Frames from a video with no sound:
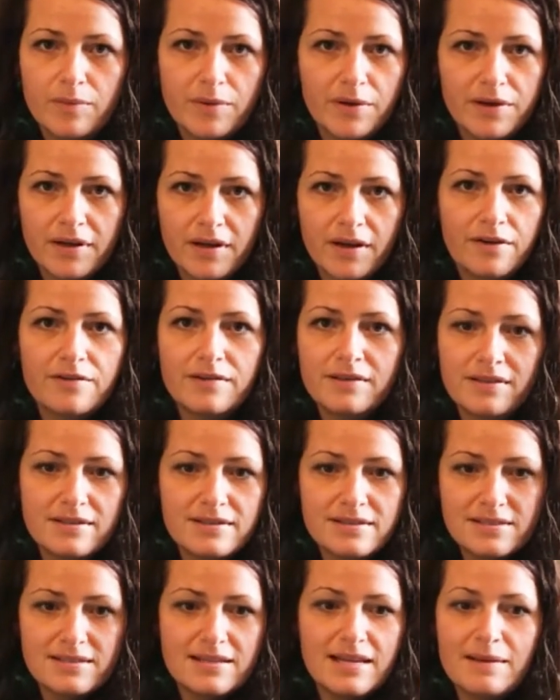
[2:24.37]
putting her in the
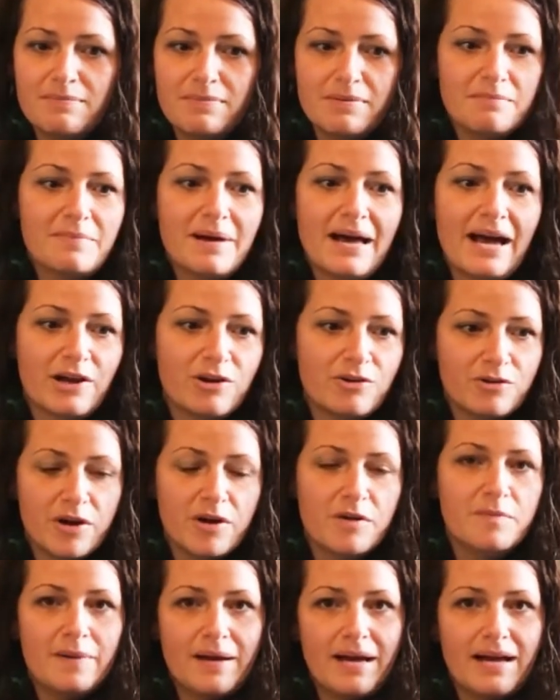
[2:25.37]
sleeping bag,
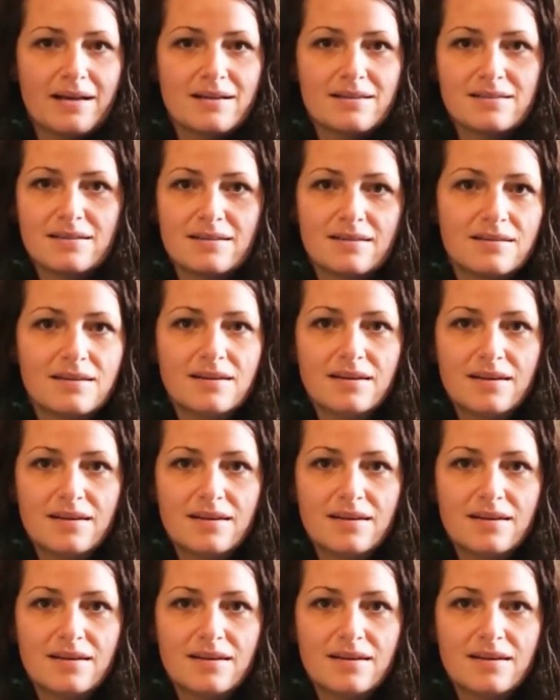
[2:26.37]
grow bags that